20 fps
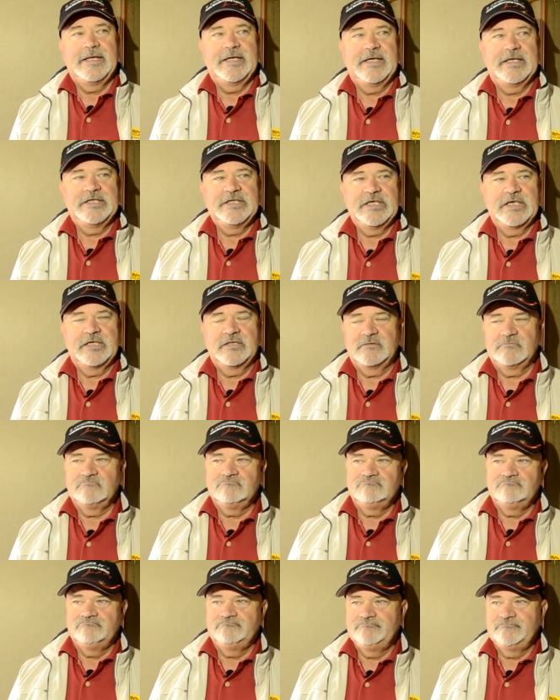and yet
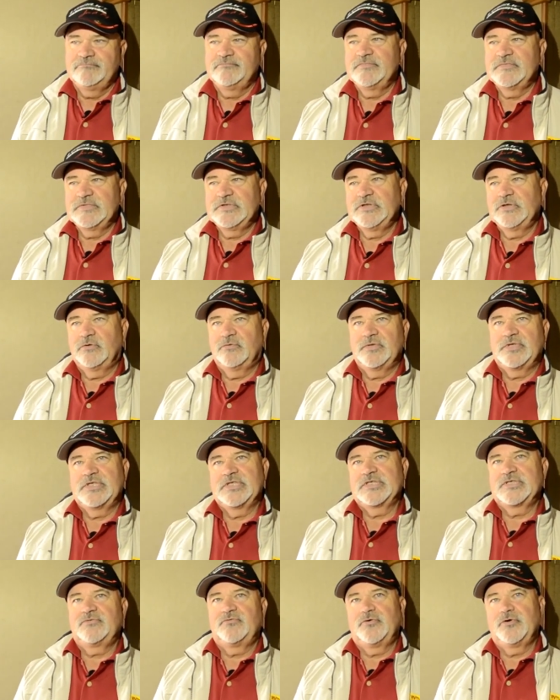you know with
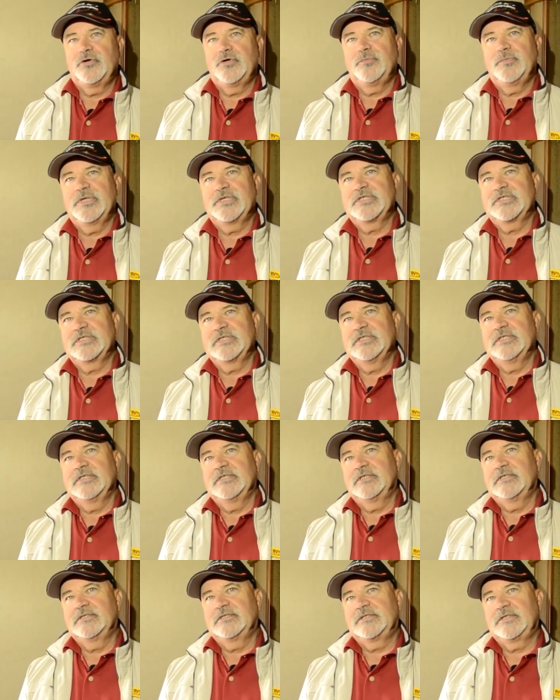this room it's
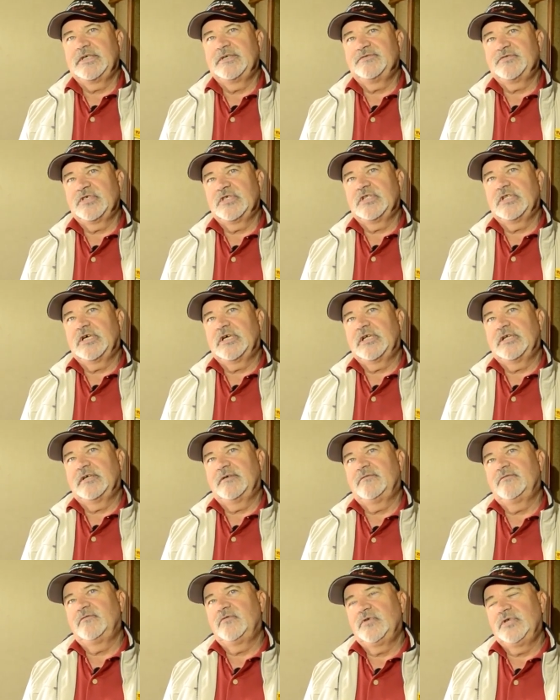uh, it gives you a lot
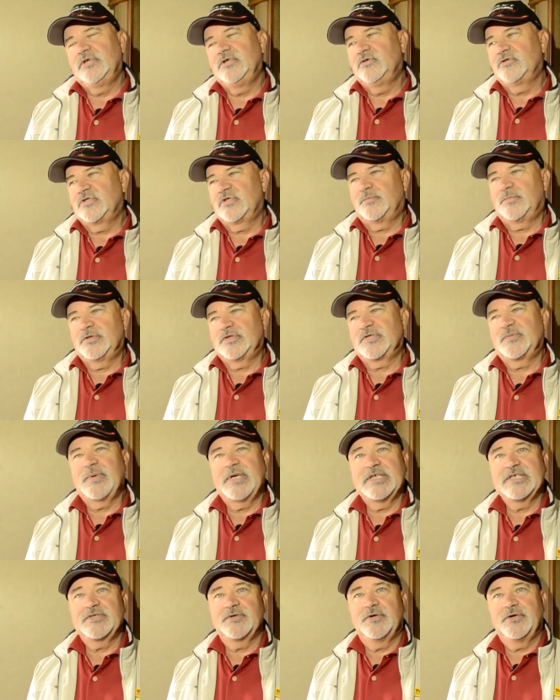of usable
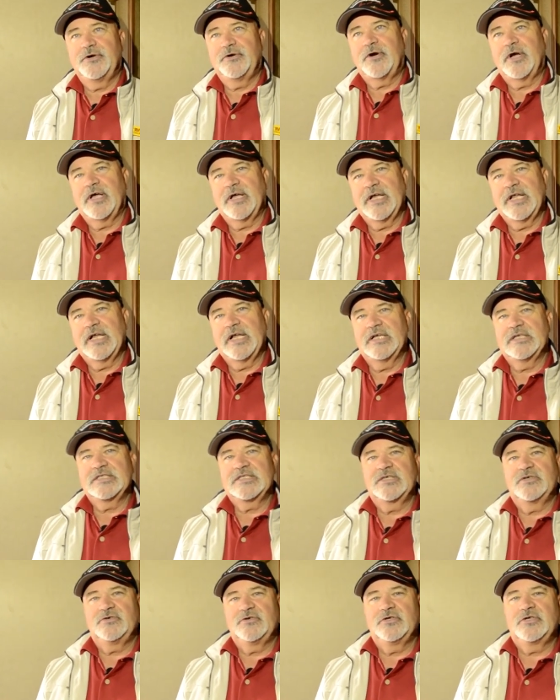space when you're out in it.
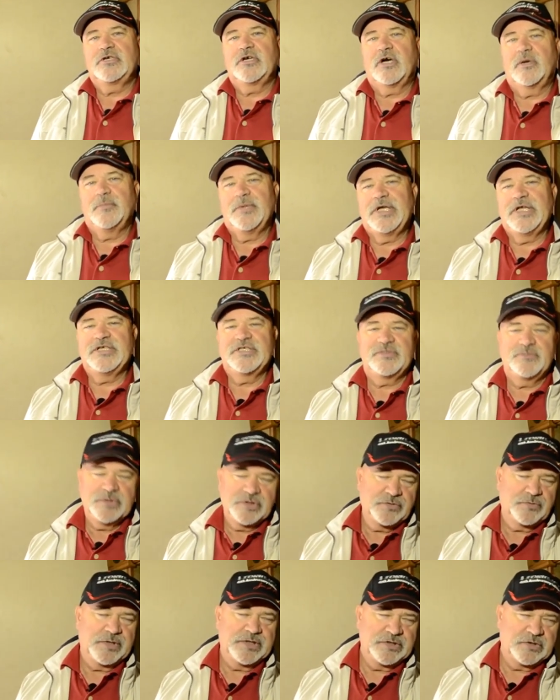So good combination
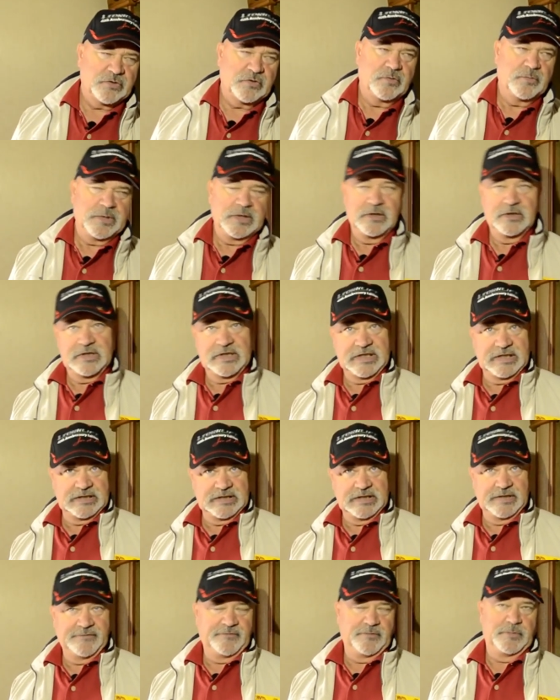between towability
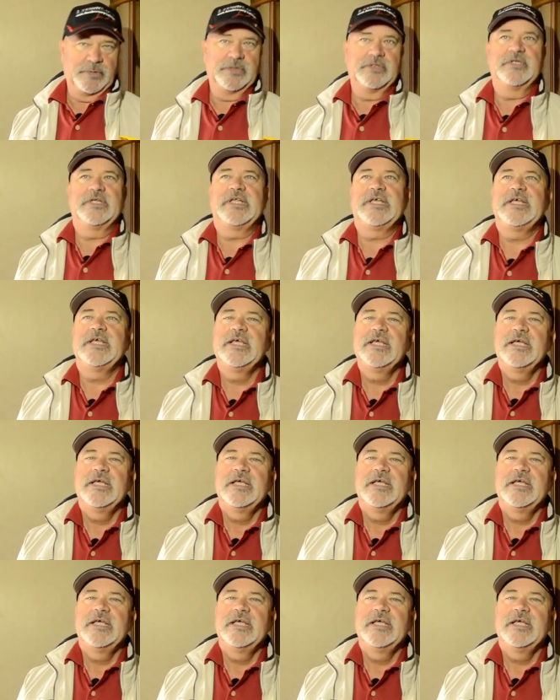and livability.